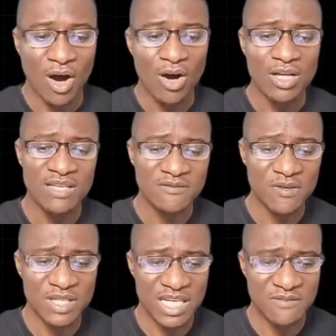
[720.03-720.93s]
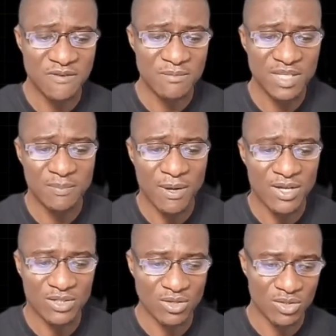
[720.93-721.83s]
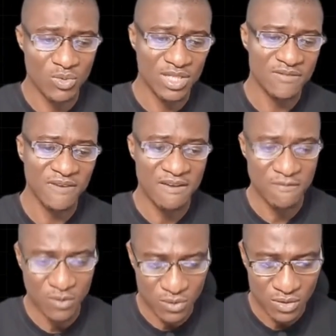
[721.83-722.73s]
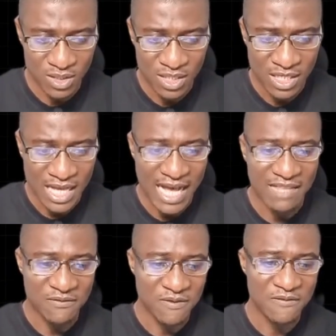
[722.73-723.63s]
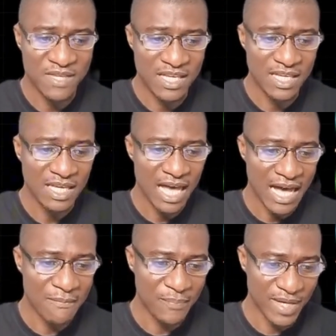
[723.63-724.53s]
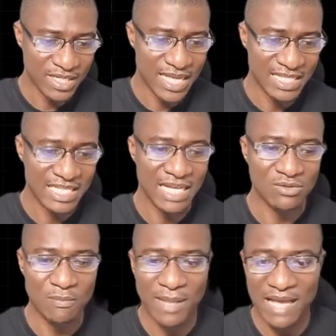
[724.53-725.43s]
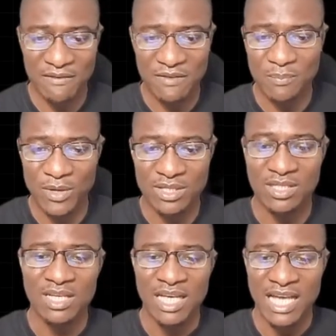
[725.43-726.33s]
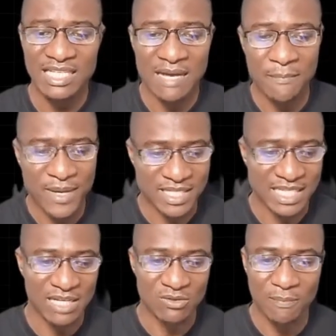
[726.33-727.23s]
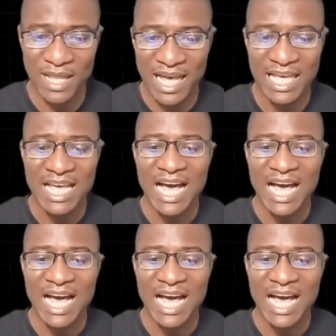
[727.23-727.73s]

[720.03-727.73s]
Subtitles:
all the voltage from this power source, which is 5 volts and 50 amperes that it can supply, 50.8 amperes it can supply,